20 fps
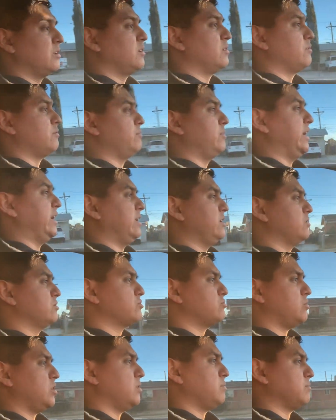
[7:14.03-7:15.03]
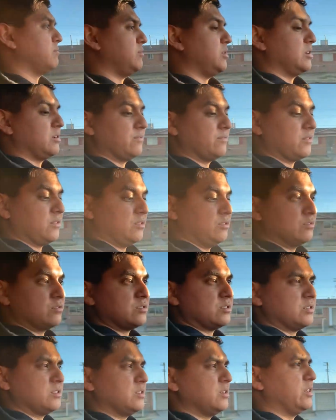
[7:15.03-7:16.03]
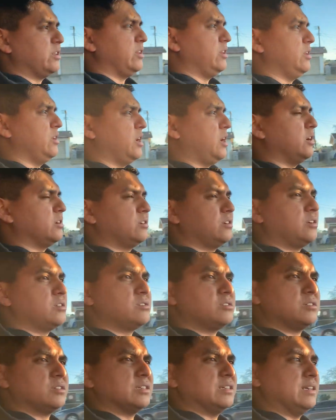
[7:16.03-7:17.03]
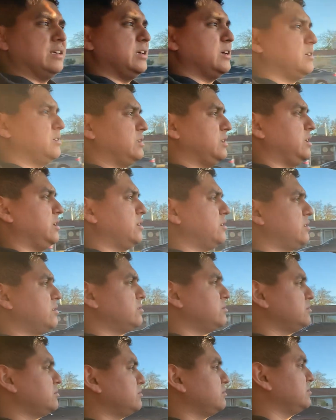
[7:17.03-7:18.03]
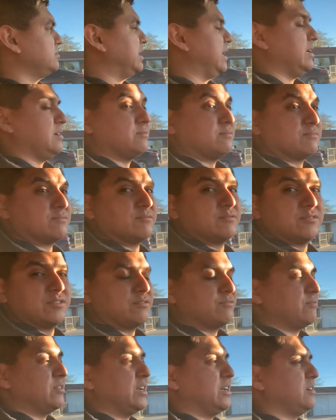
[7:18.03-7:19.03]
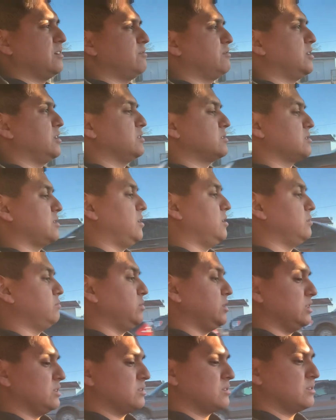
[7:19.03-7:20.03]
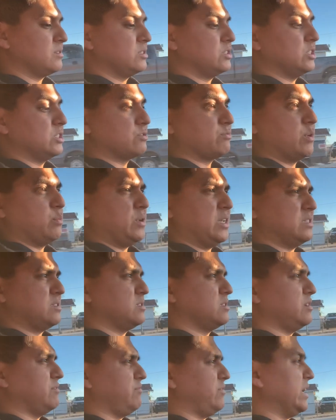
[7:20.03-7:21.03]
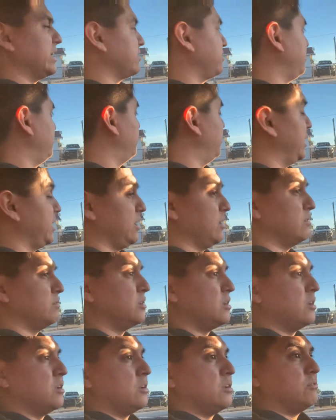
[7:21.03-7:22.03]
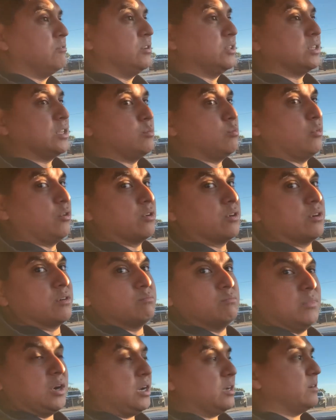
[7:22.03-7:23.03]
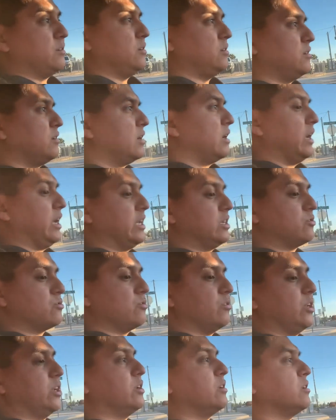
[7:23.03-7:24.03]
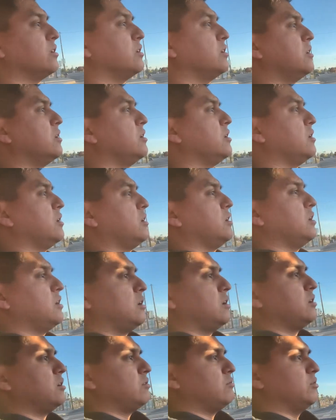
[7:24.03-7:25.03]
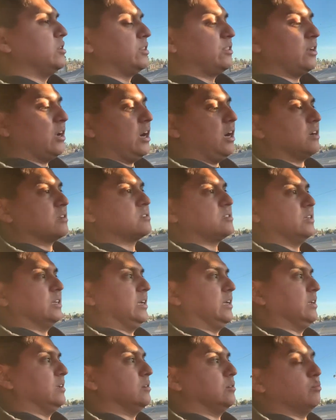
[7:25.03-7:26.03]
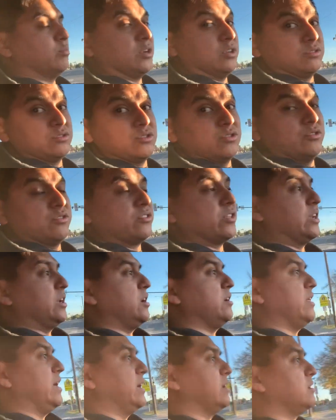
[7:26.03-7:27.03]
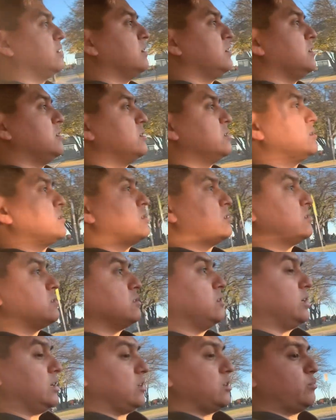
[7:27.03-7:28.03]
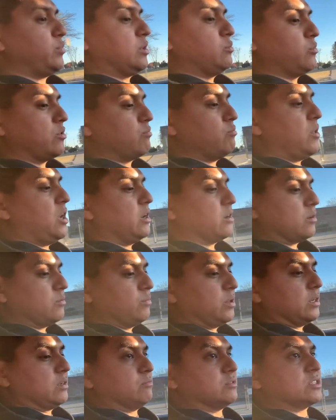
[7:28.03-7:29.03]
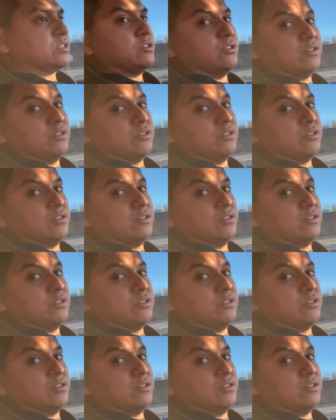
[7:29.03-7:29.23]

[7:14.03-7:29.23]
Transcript: radio swap, one of those Ionon. I don't really know what it's called, but it just replaces the factory radio with a more modern Android with aux and Bluetooth and all that. So a little bit more modern, but still